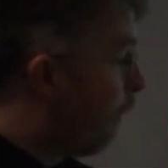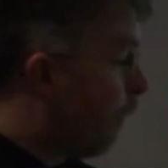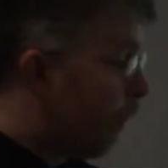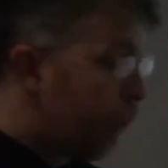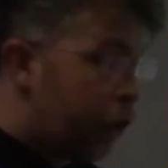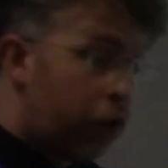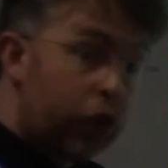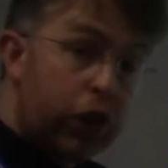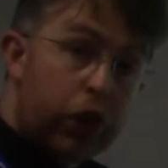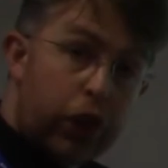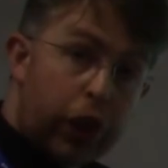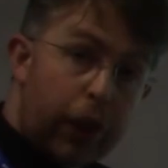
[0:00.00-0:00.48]

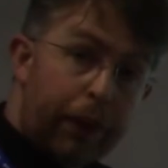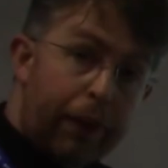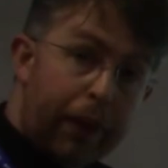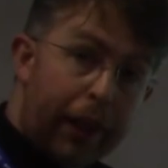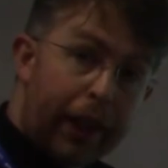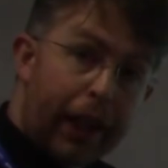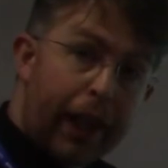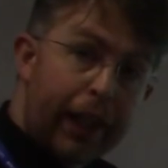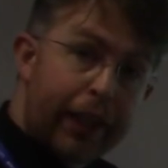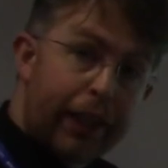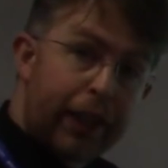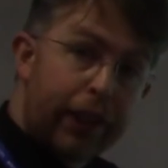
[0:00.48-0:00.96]
just
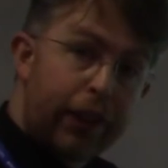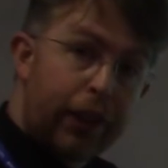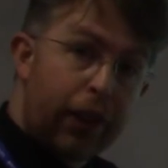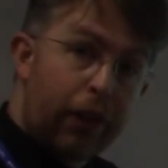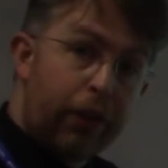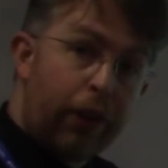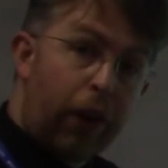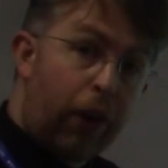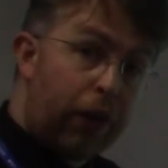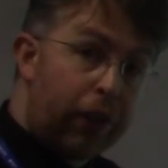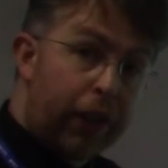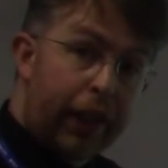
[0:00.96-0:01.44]
doing it is
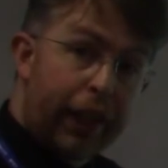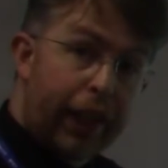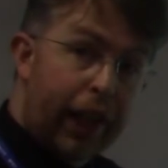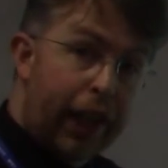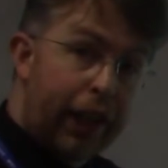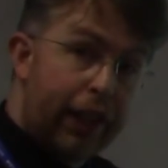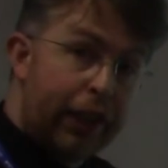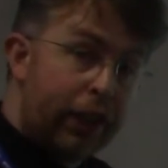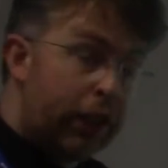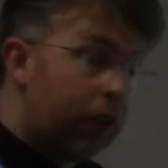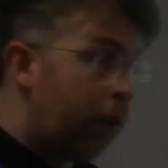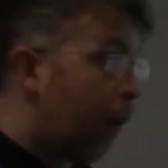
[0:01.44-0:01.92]
only
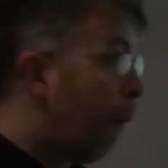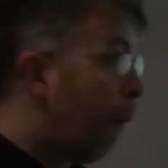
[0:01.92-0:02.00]
gains you